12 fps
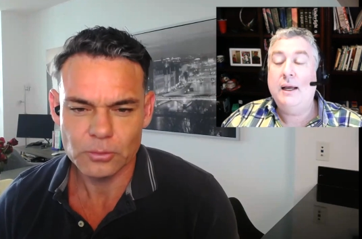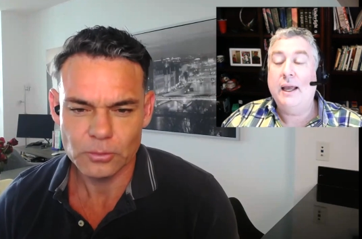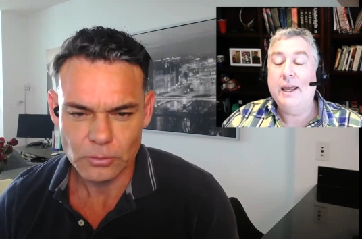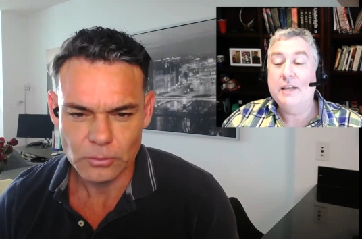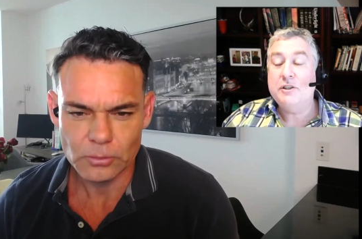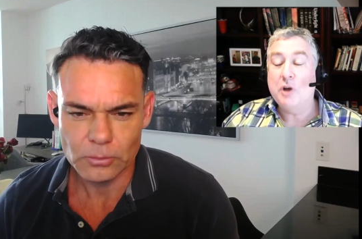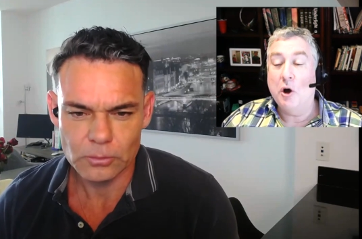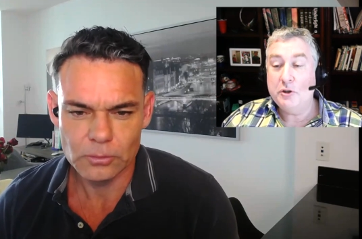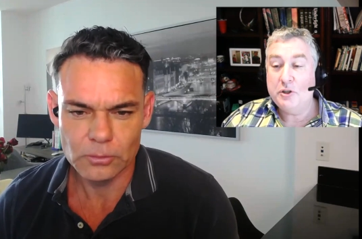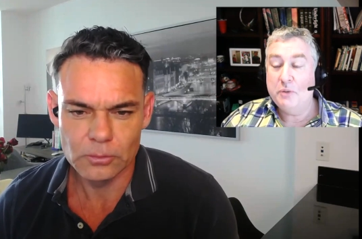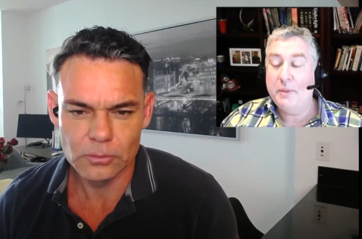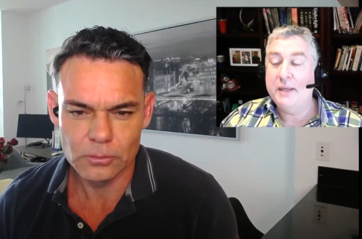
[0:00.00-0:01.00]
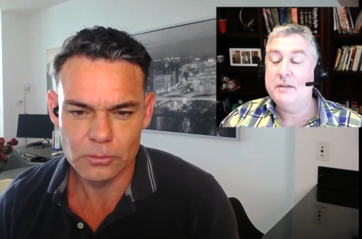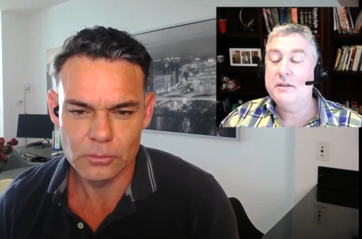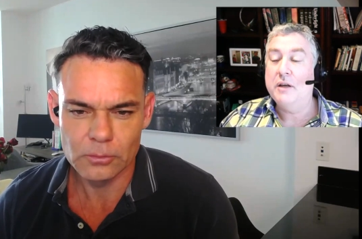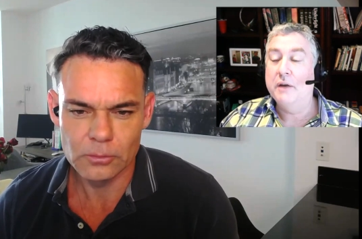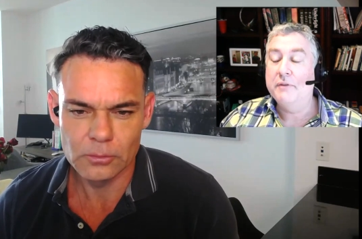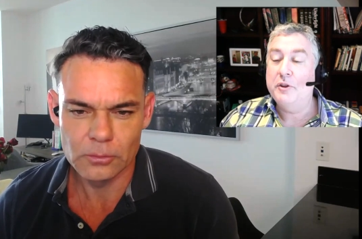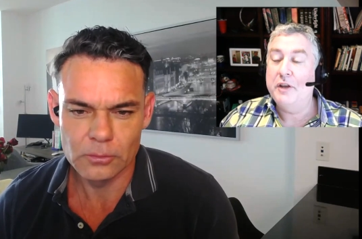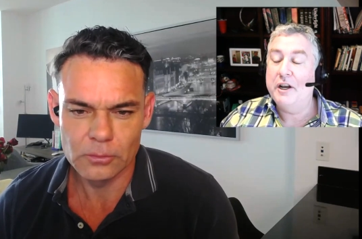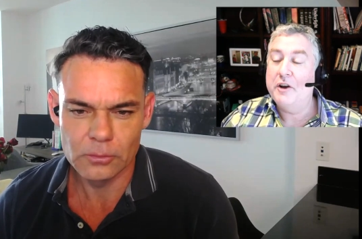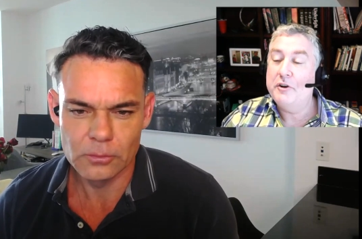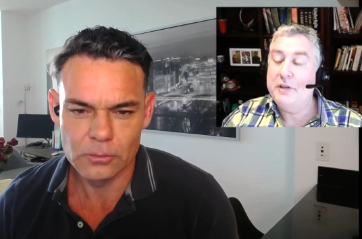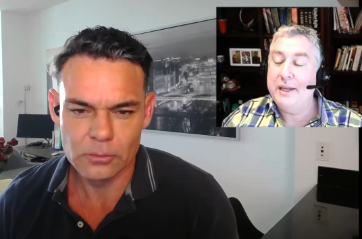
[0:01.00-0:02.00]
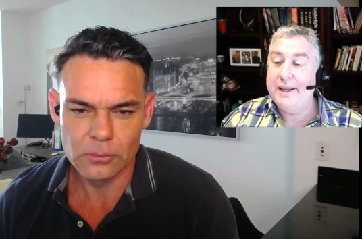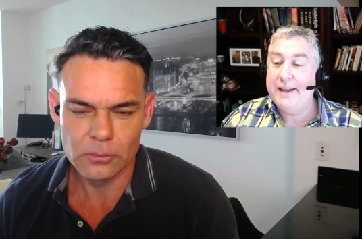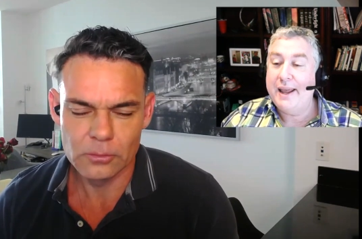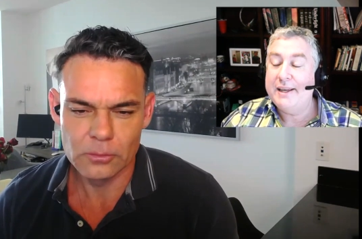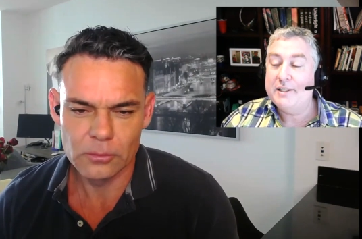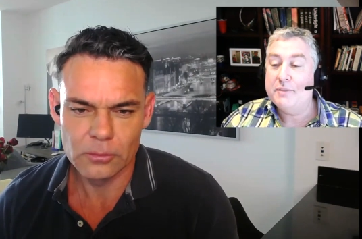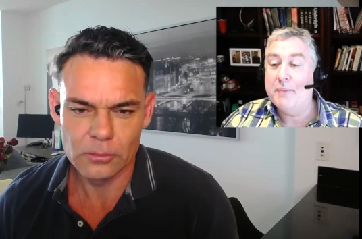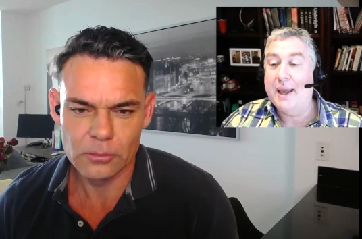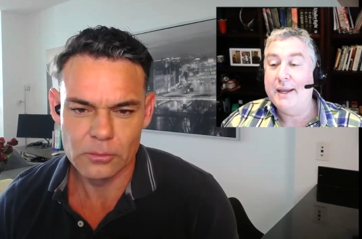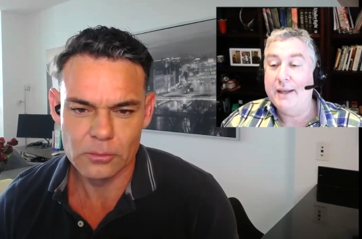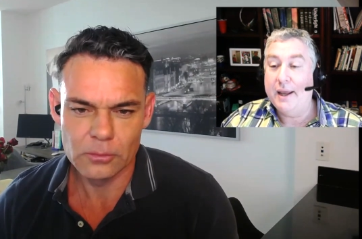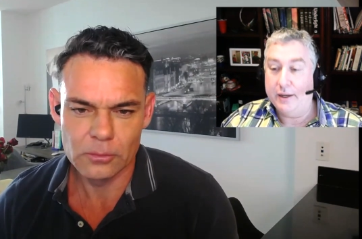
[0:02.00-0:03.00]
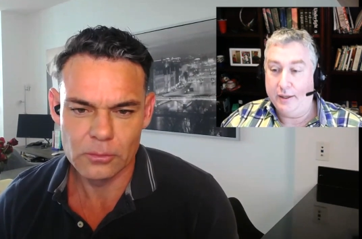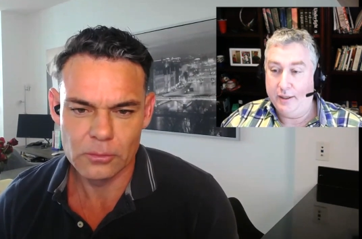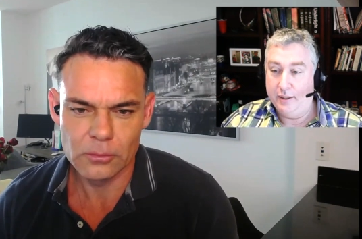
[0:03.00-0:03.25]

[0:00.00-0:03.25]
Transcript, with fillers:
Speaker 1: It's also been discovered that our DNA is magnetic.